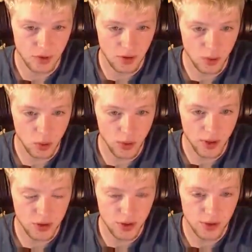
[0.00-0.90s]
Cool
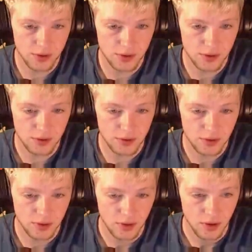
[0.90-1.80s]
headdress.
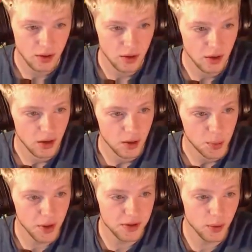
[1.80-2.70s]

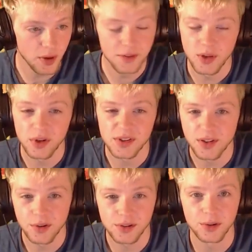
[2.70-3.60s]
But let's see what her
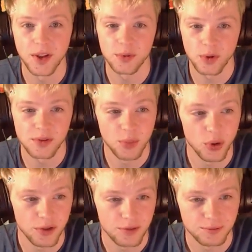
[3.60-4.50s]
skills do. That's what's
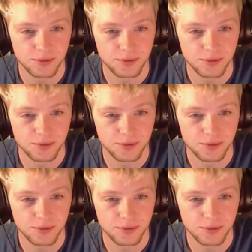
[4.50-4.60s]
important.